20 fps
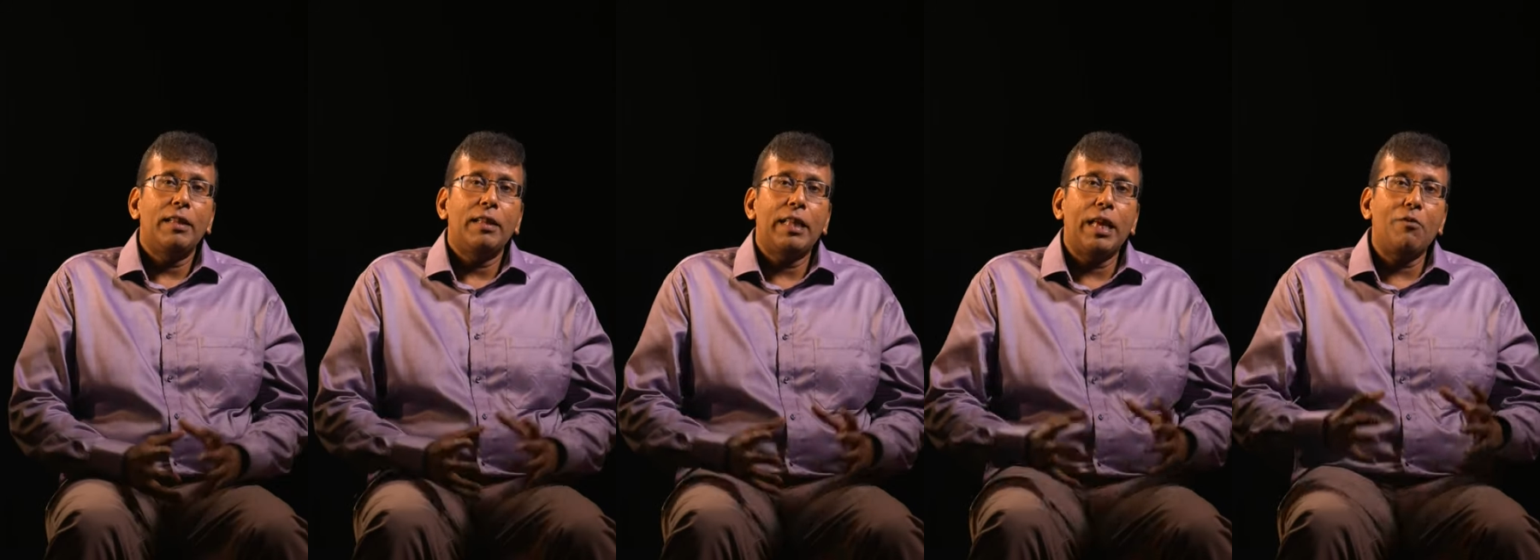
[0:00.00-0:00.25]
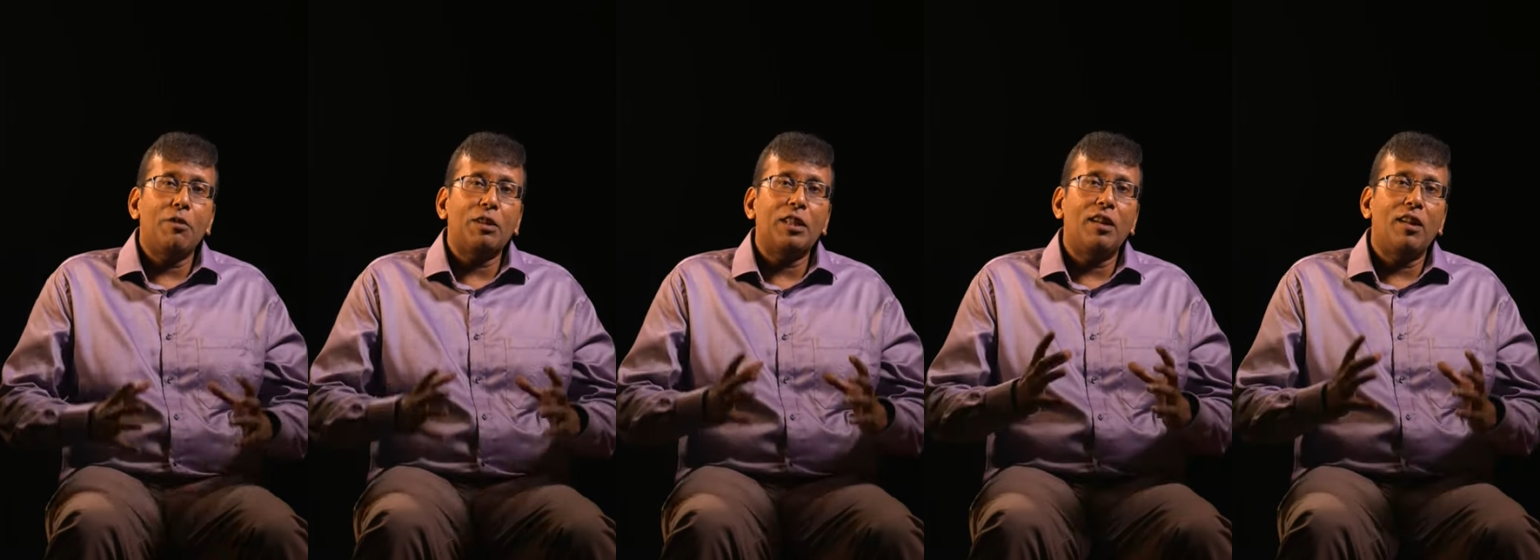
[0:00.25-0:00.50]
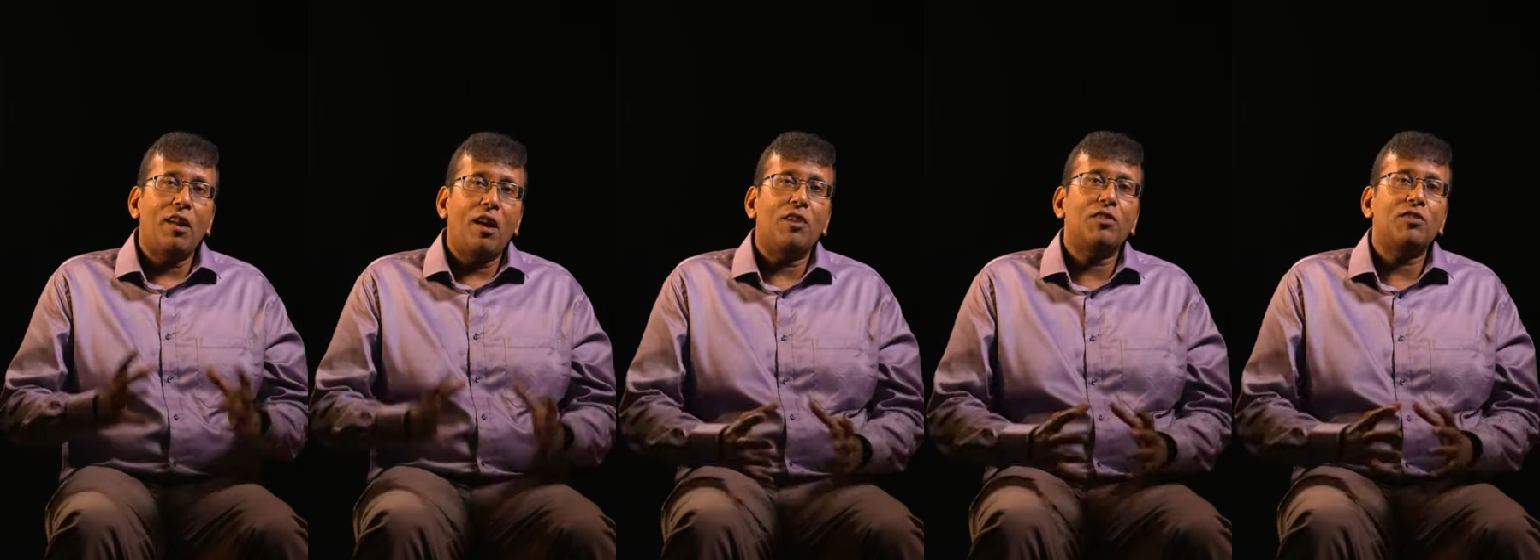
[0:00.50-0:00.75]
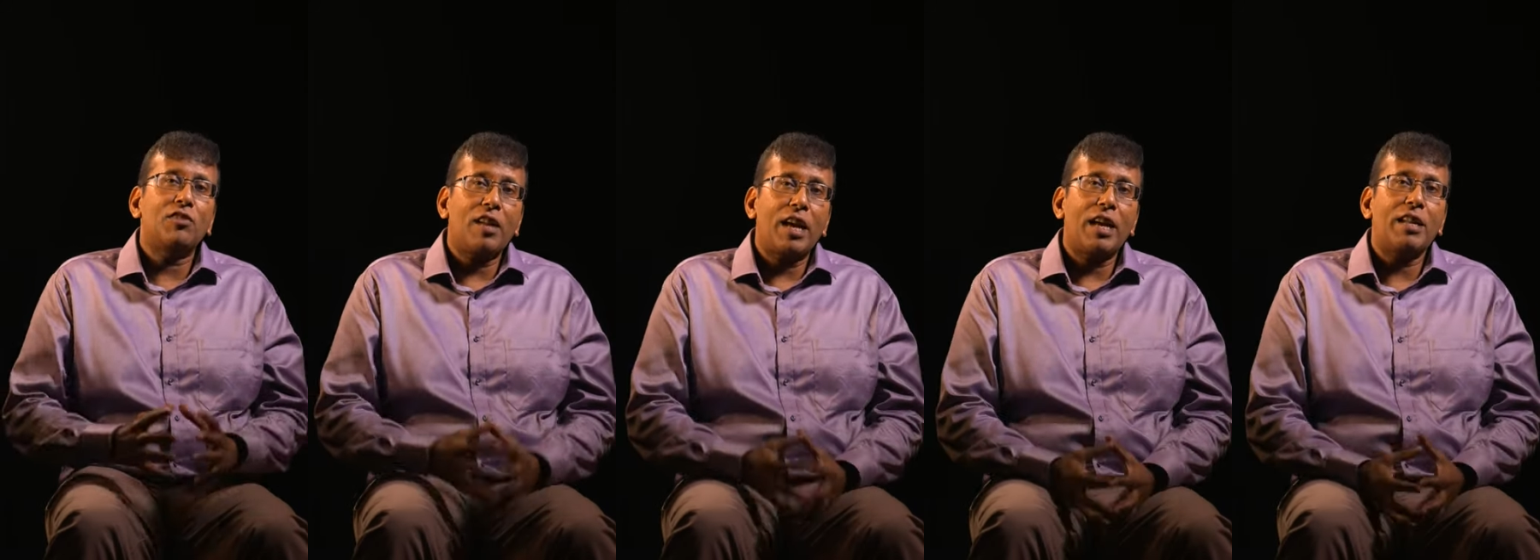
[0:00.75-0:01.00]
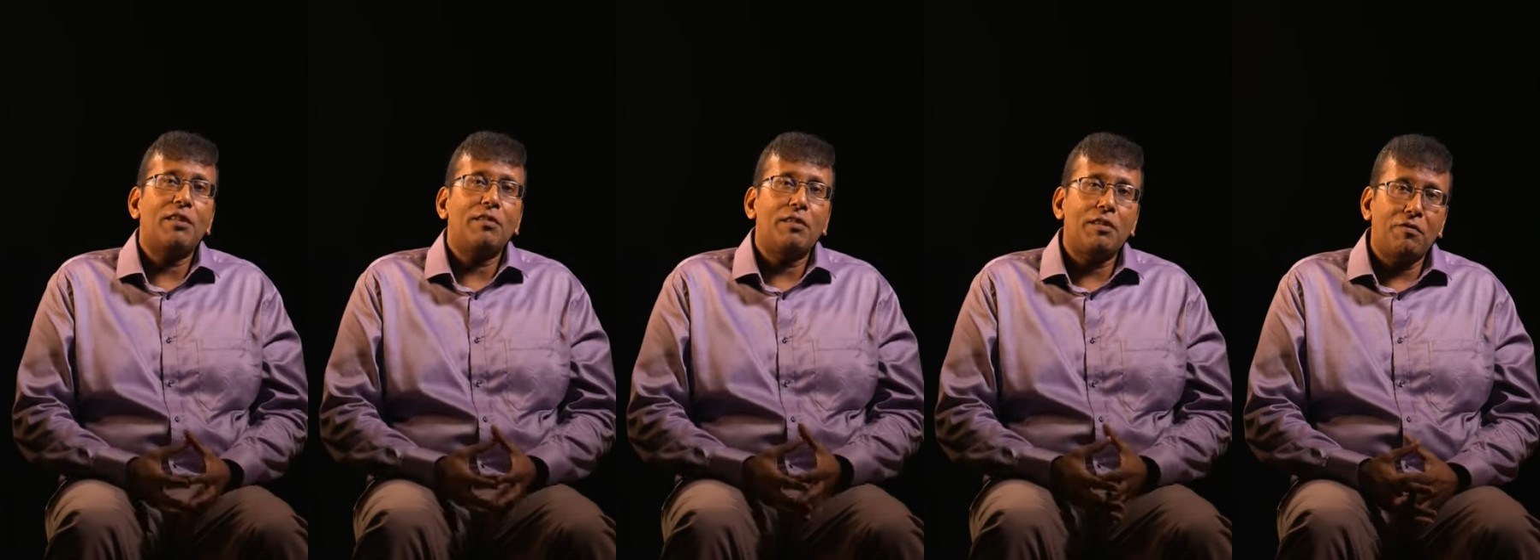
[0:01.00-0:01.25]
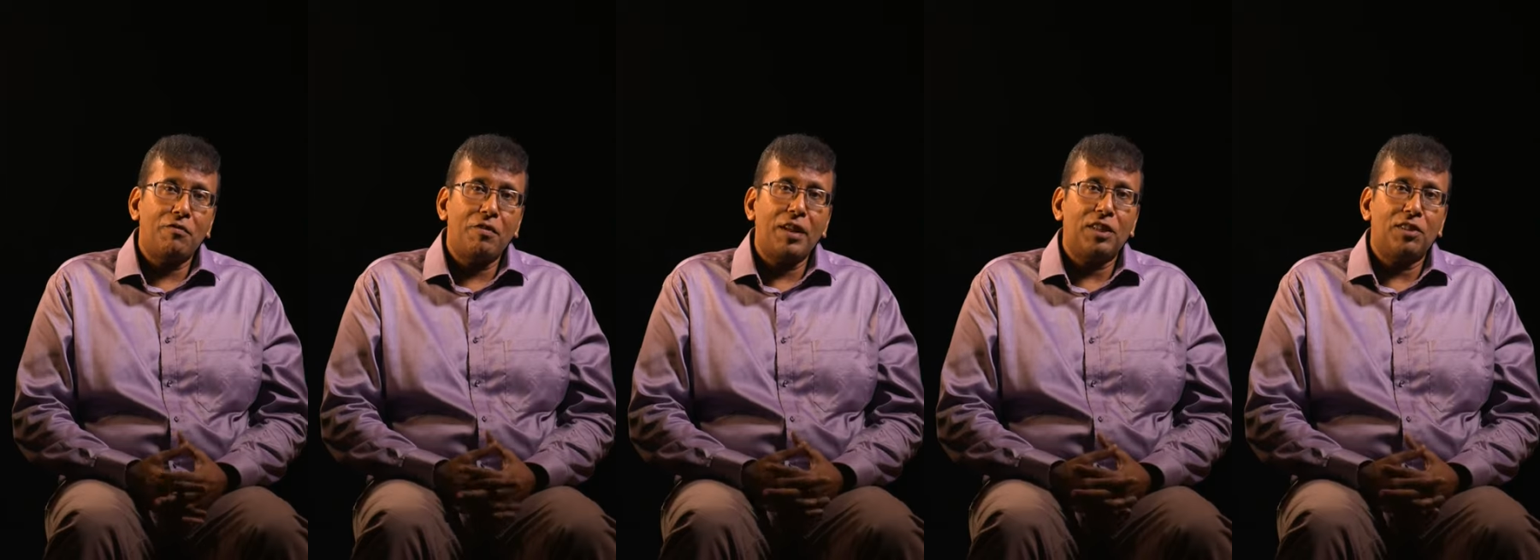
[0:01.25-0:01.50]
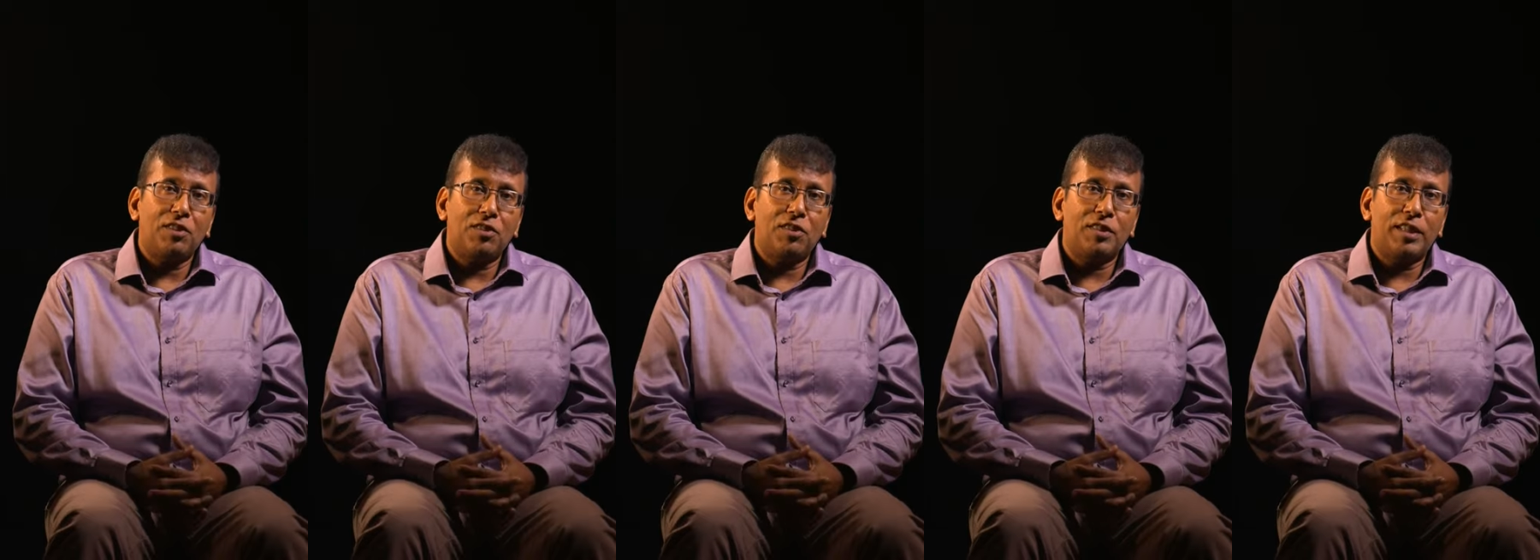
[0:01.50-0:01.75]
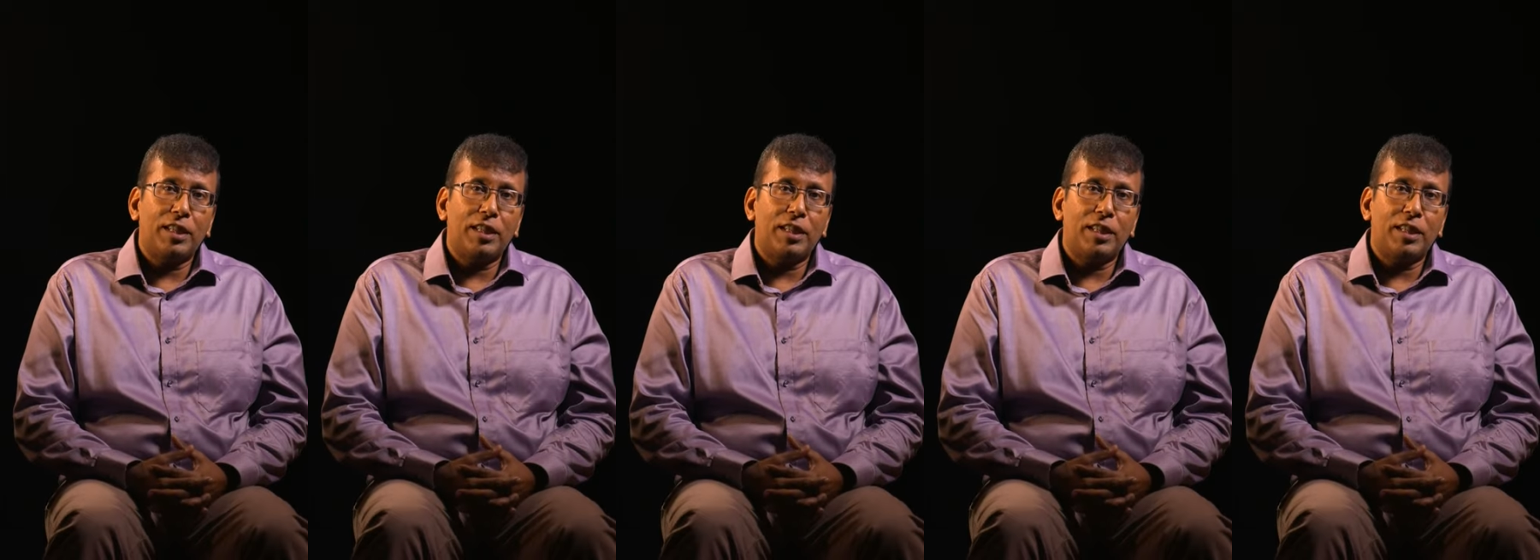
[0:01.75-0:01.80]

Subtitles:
they were the last line of defense